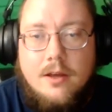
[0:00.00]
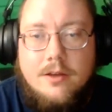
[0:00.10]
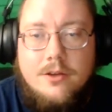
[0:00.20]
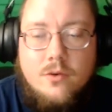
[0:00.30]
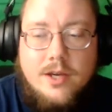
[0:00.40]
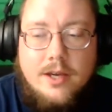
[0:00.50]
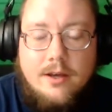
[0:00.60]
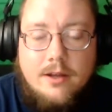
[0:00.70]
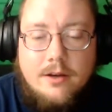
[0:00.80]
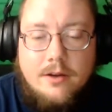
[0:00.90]
You
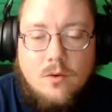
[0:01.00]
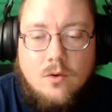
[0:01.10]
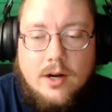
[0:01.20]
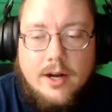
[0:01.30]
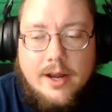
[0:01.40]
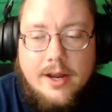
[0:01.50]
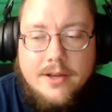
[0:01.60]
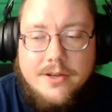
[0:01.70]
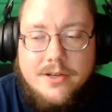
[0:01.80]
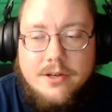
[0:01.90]
can
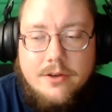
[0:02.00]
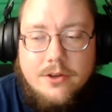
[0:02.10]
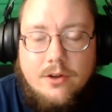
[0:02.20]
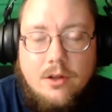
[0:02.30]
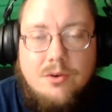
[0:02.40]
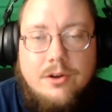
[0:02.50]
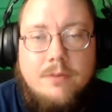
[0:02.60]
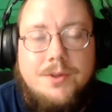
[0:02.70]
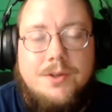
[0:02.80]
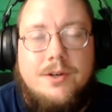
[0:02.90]
organize your local
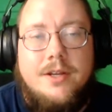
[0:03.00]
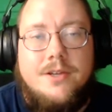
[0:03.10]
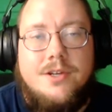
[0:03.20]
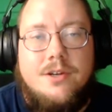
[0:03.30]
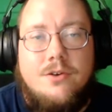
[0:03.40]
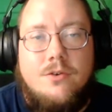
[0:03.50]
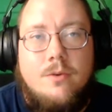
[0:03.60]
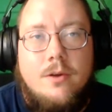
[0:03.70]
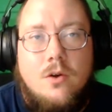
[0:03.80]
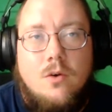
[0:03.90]
communities to
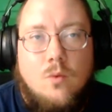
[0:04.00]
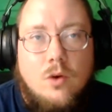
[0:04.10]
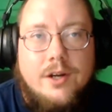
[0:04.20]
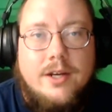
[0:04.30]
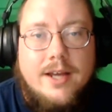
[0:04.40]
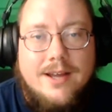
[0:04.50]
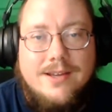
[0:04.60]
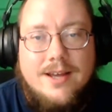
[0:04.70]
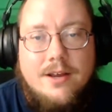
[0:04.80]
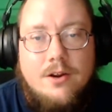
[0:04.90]
do work
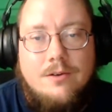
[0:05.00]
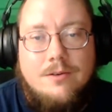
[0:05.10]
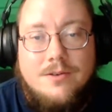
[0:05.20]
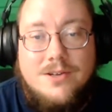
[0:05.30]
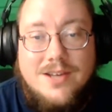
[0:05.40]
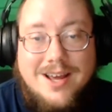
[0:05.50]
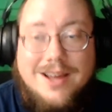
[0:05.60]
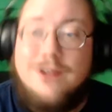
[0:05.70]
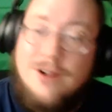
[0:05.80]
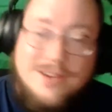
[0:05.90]
days at your,
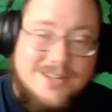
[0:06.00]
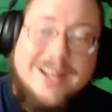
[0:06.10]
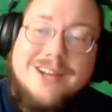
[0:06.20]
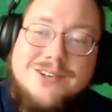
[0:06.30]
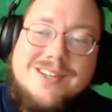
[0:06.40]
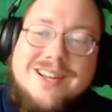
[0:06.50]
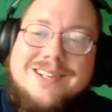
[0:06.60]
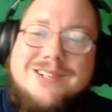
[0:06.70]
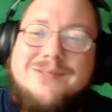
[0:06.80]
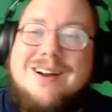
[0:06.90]
say, Crossing Hedgerow
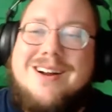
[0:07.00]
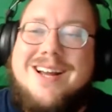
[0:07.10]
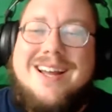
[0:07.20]
Sanctuary,